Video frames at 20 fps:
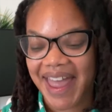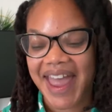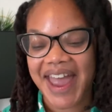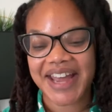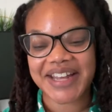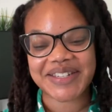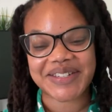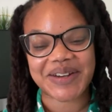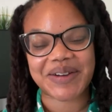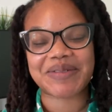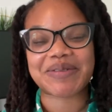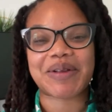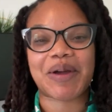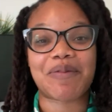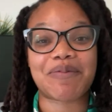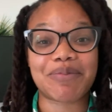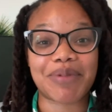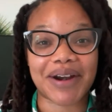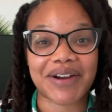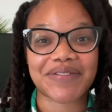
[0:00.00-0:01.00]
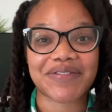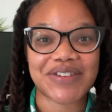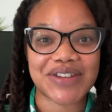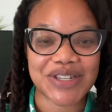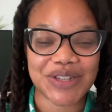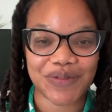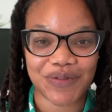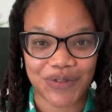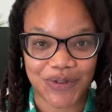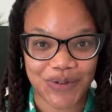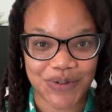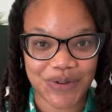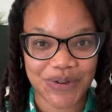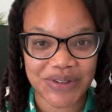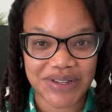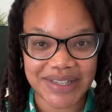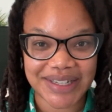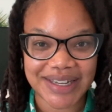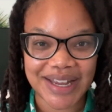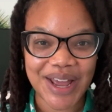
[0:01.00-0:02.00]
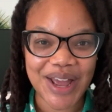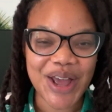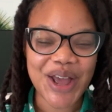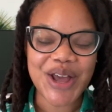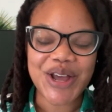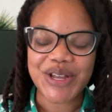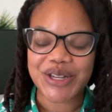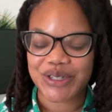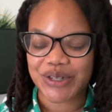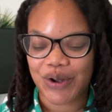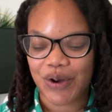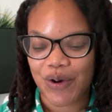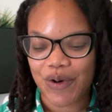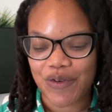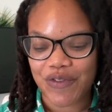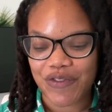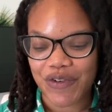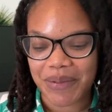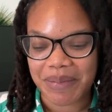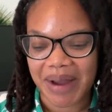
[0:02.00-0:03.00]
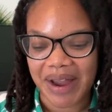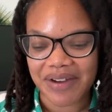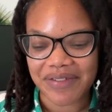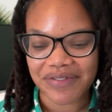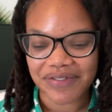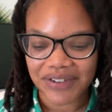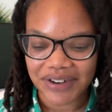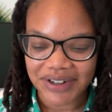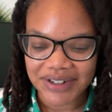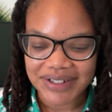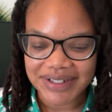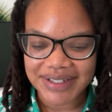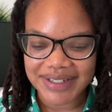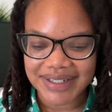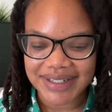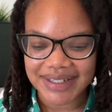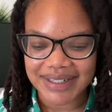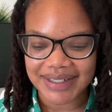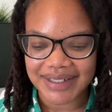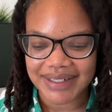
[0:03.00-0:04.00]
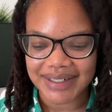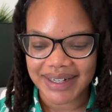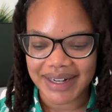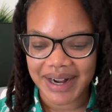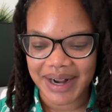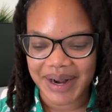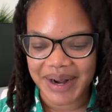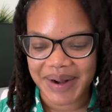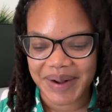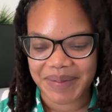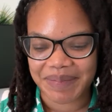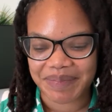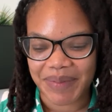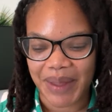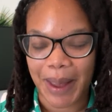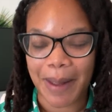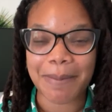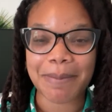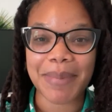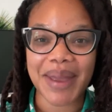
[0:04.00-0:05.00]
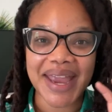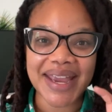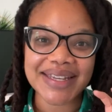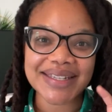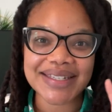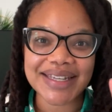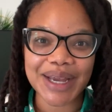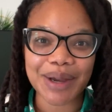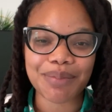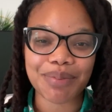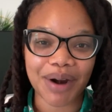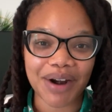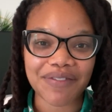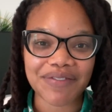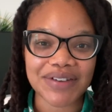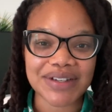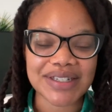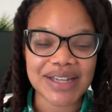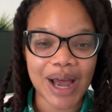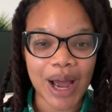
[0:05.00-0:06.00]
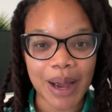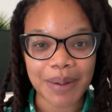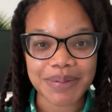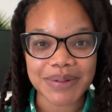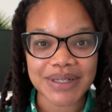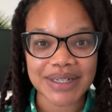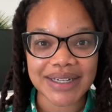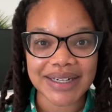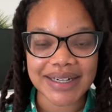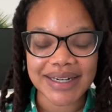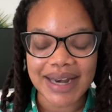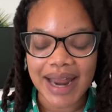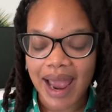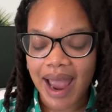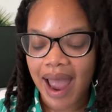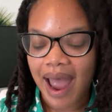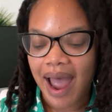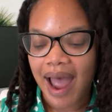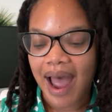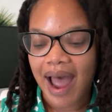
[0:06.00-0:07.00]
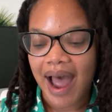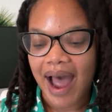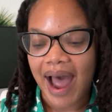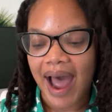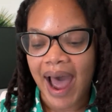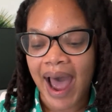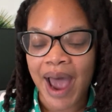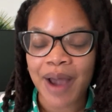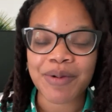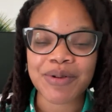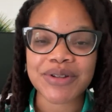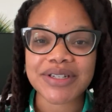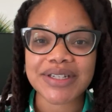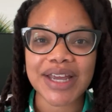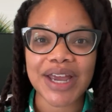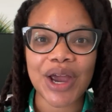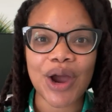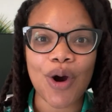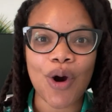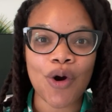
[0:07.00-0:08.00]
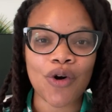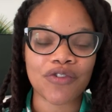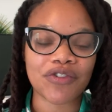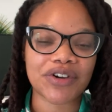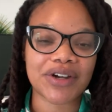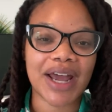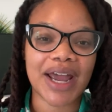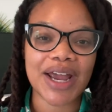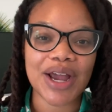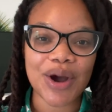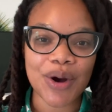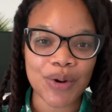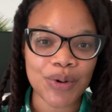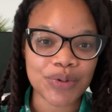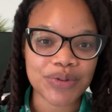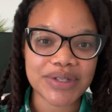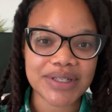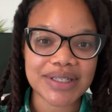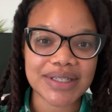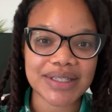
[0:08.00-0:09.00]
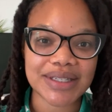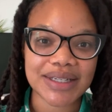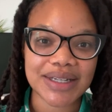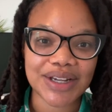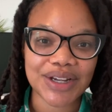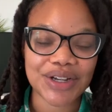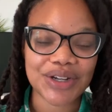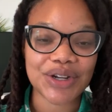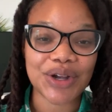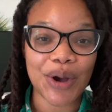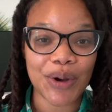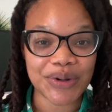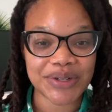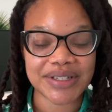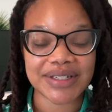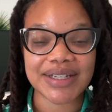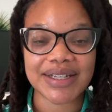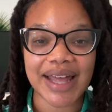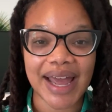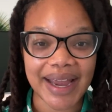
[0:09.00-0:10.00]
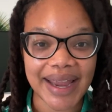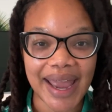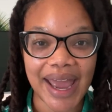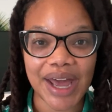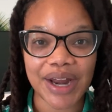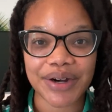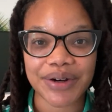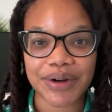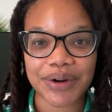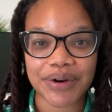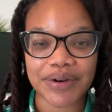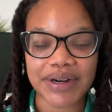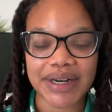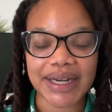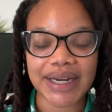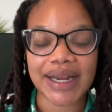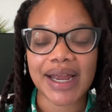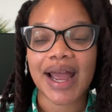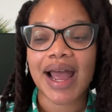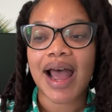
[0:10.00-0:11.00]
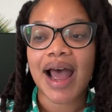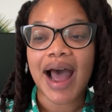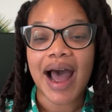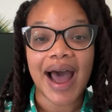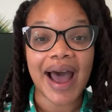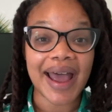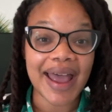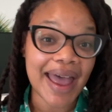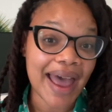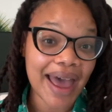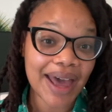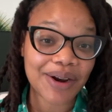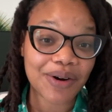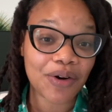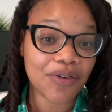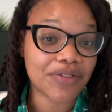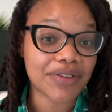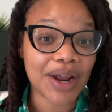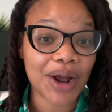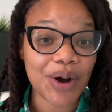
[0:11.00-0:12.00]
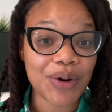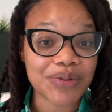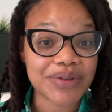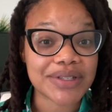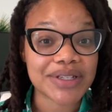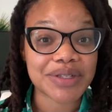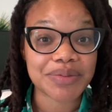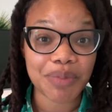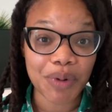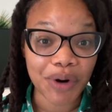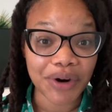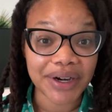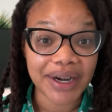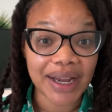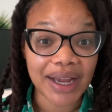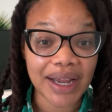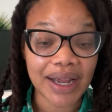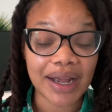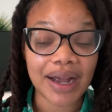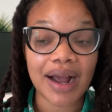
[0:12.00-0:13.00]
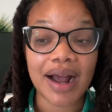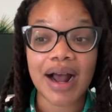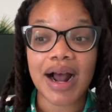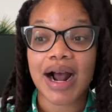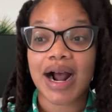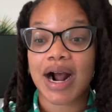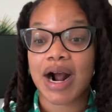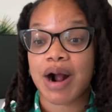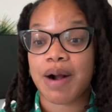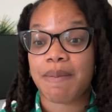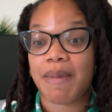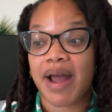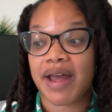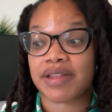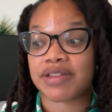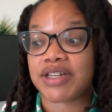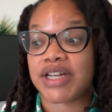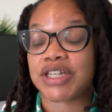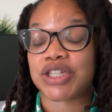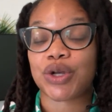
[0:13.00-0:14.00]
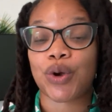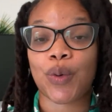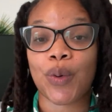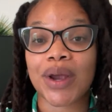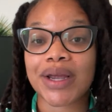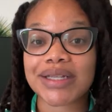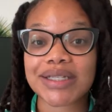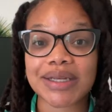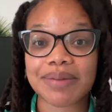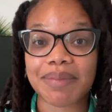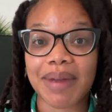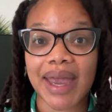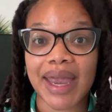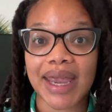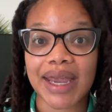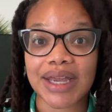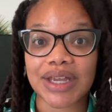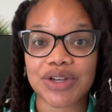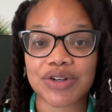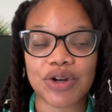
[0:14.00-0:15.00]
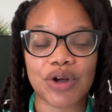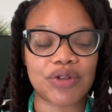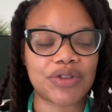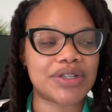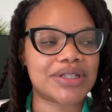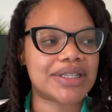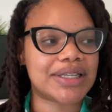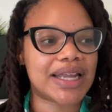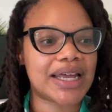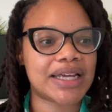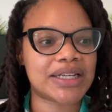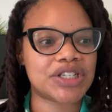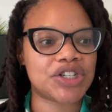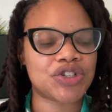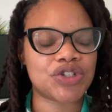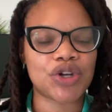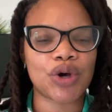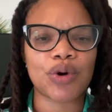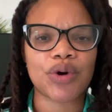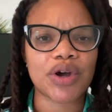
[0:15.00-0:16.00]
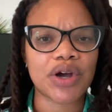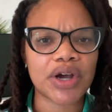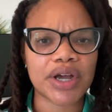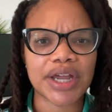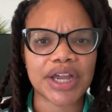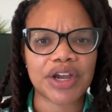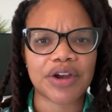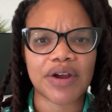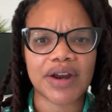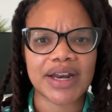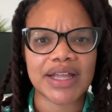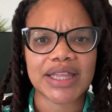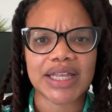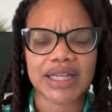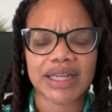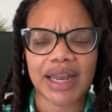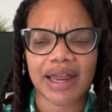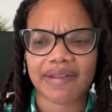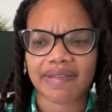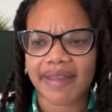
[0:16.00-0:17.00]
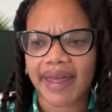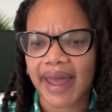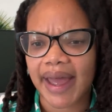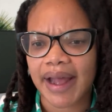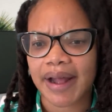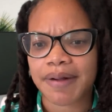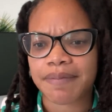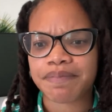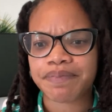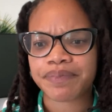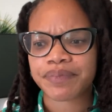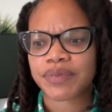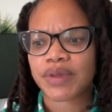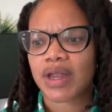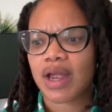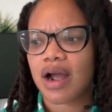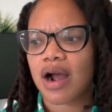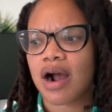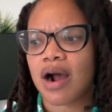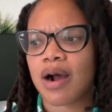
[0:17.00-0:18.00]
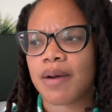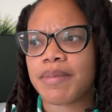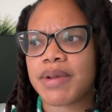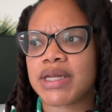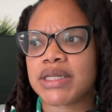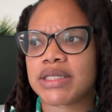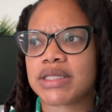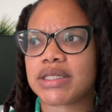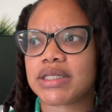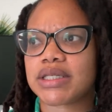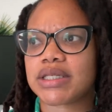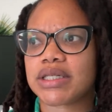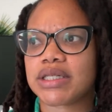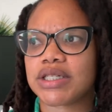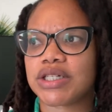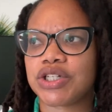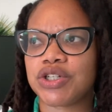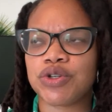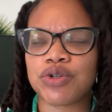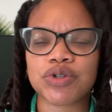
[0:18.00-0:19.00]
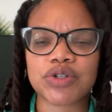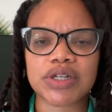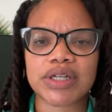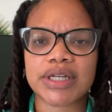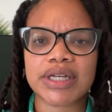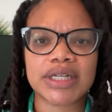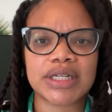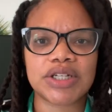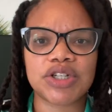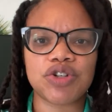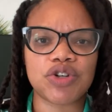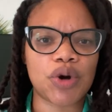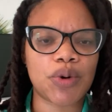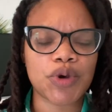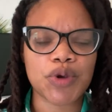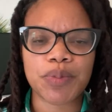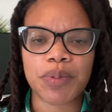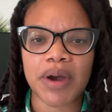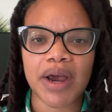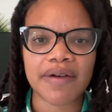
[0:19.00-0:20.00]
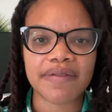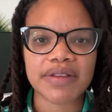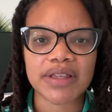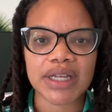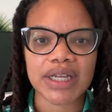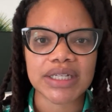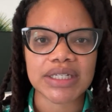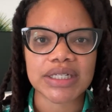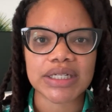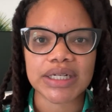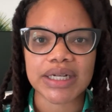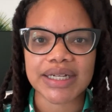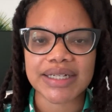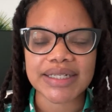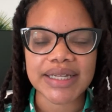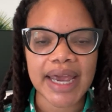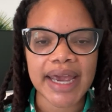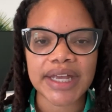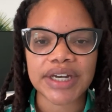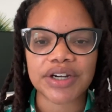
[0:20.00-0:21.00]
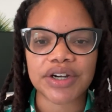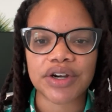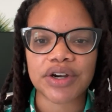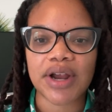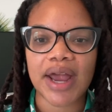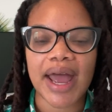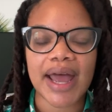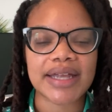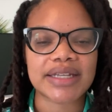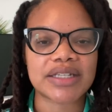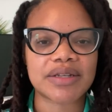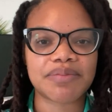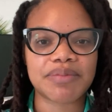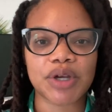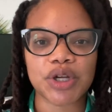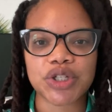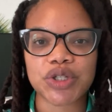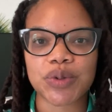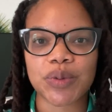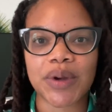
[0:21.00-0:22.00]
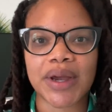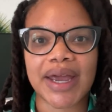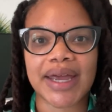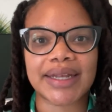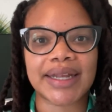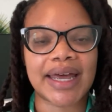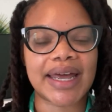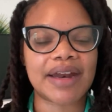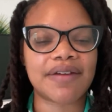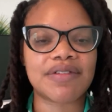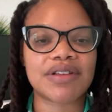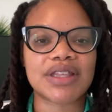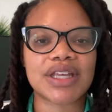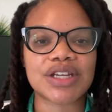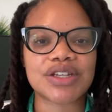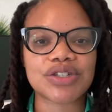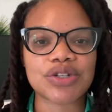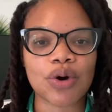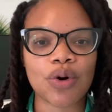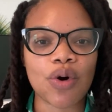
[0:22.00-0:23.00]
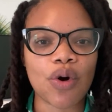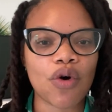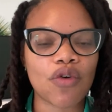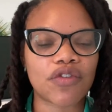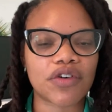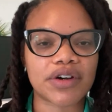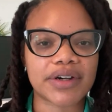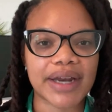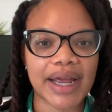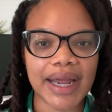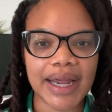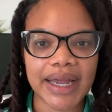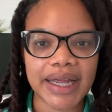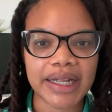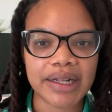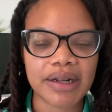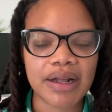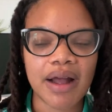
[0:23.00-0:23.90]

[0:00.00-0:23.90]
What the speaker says: in terms of breakfast foods. So for my first basic breakfast option, I will say overnight oats goes into that category. I had overnight oats this morning. It's quick to make. There's no cooking or anything like that. It's usually, you put everything into the container, add some milk to it, and let everything soak overnight.